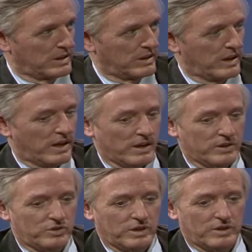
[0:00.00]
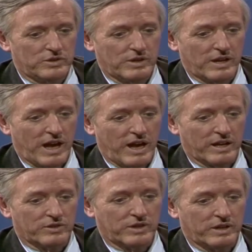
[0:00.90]
Now, uh, is, is, there, uh,
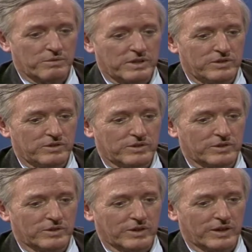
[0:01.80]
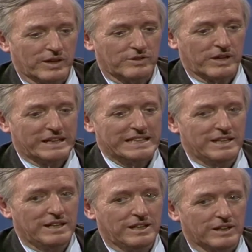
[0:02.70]
is there any reason, is there any
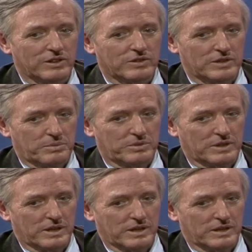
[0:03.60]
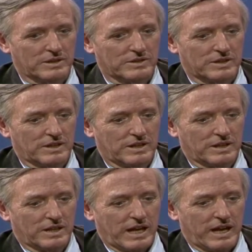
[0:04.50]
need to subsidize
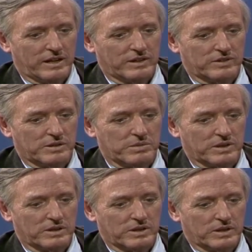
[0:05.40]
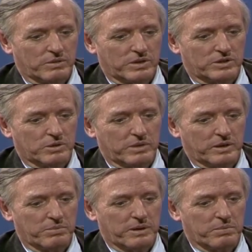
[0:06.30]
an exhibit which so
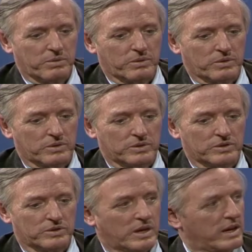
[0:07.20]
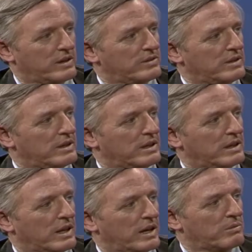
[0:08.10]
many people desire to see
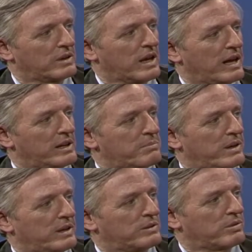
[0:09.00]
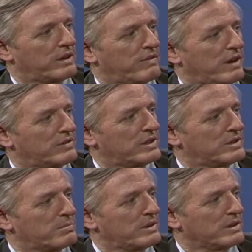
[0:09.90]
and would gladly pay 25
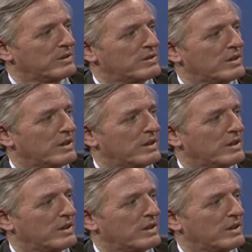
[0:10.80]
cents a piece?